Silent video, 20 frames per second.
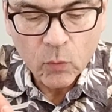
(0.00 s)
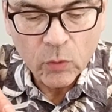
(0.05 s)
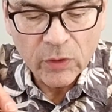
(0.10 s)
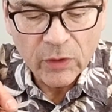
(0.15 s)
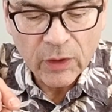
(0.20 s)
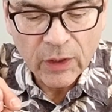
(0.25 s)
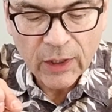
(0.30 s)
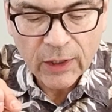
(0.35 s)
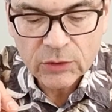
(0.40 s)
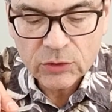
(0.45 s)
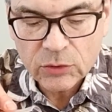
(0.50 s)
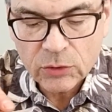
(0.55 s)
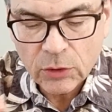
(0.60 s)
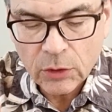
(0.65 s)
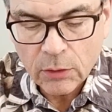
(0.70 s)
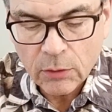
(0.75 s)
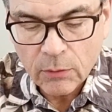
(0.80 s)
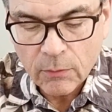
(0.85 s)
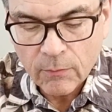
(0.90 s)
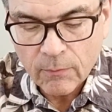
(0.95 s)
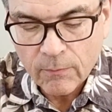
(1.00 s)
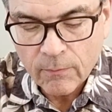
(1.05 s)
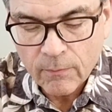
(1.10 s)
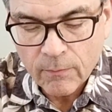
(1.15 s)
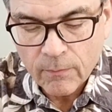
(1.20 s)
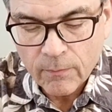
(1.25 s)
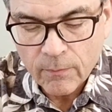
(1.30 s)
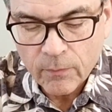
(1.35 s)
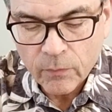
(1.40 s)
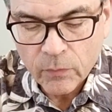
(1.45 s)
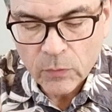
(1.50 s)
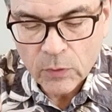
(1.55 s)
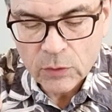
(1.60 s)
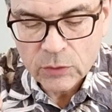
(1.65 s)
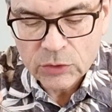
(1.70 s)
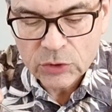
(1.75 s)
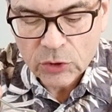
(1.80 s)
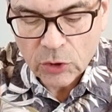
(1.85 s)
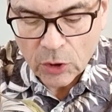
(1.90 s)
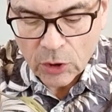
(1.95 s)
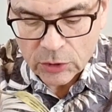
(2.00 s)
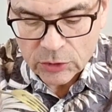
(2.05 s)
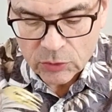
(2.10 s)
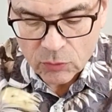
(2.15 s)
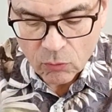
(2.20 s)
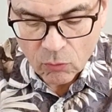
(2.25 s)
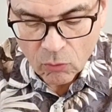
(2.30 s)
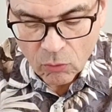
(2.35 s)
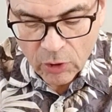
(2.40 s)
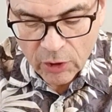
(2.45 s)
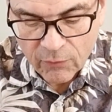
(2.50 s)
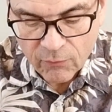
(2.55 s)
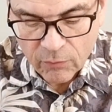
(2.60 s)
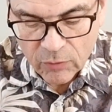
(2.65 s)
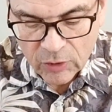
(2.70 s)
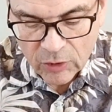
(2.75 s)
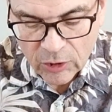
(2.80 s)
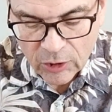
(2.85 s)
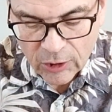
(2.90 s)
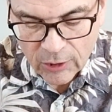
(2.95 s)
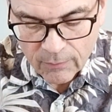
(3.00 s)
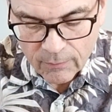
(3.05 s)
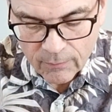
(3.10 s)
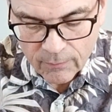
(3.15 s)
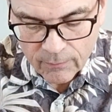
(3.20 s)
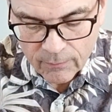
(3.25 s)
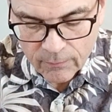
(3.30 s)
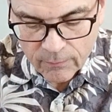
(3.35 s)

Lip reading: With extra sauce right from the can.